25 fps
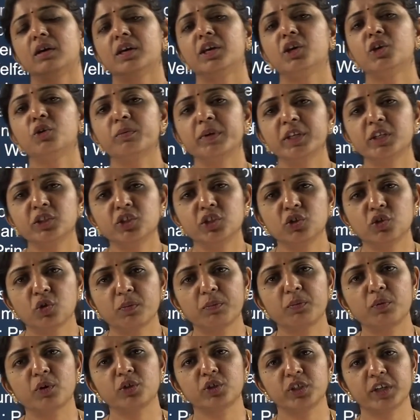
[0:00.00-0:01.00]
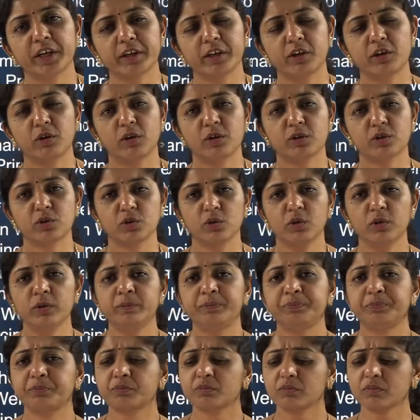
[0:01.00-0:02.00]
human genome project
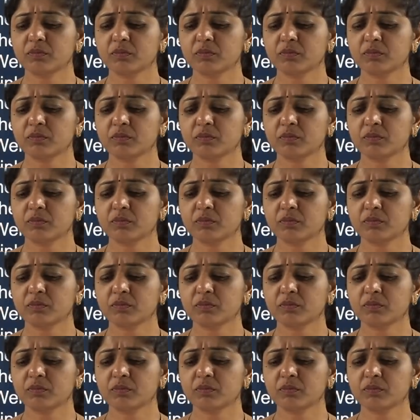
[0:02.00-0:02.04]
also,